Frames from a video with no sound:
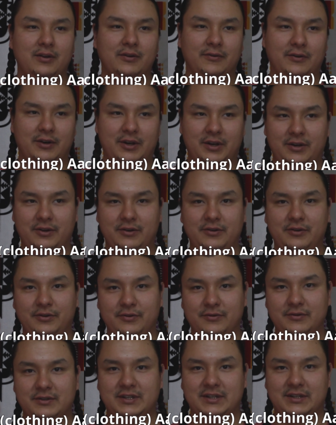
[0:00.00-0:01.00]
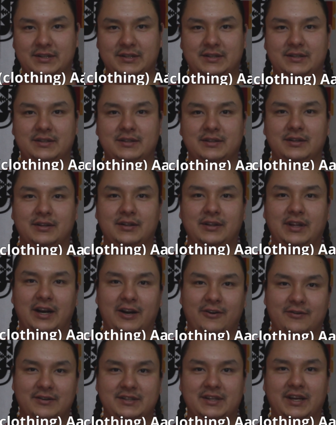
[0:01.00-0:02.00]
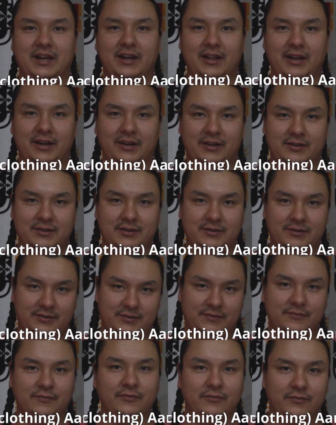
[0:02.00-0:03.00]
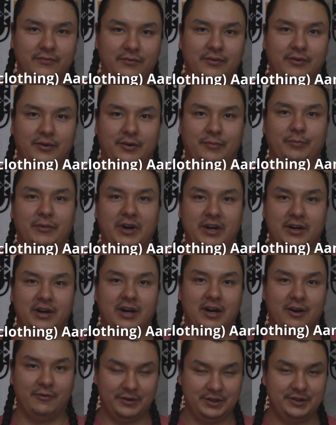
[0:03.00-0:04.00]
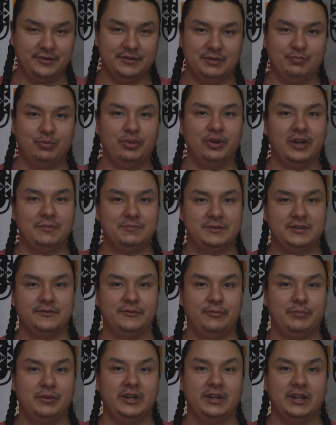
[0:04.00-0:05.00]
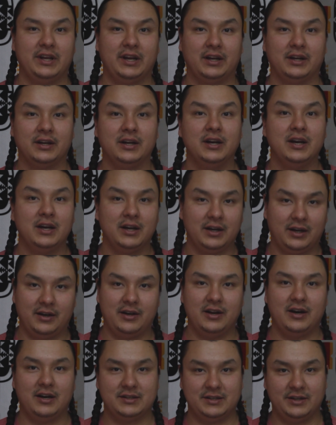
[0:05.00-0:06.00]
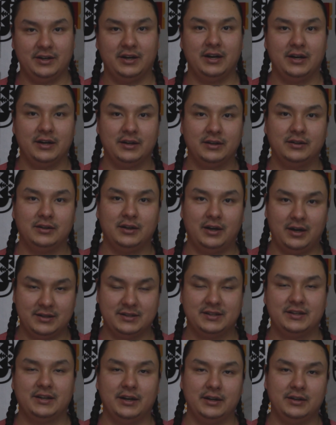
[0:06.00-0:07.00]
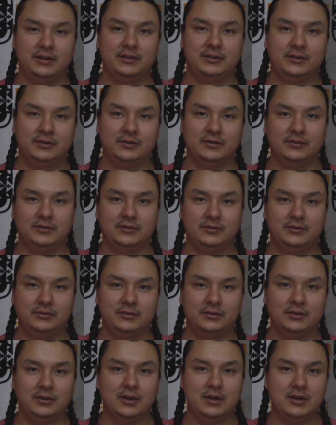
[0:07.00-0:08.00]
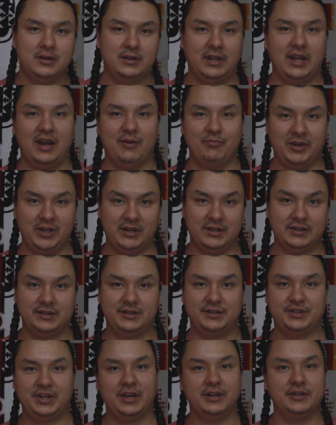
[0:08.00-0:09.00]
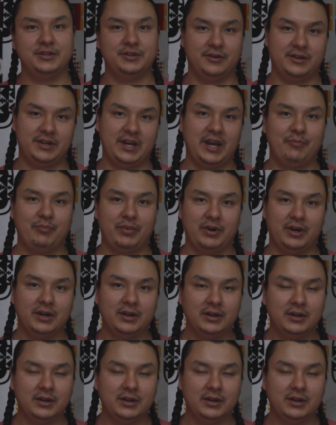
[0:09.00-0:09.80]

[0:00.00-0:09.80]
would use is that I would say, like, for my daughter when she was in pull-ups, would be like Gadazian Aanzkan. That means change your diaper.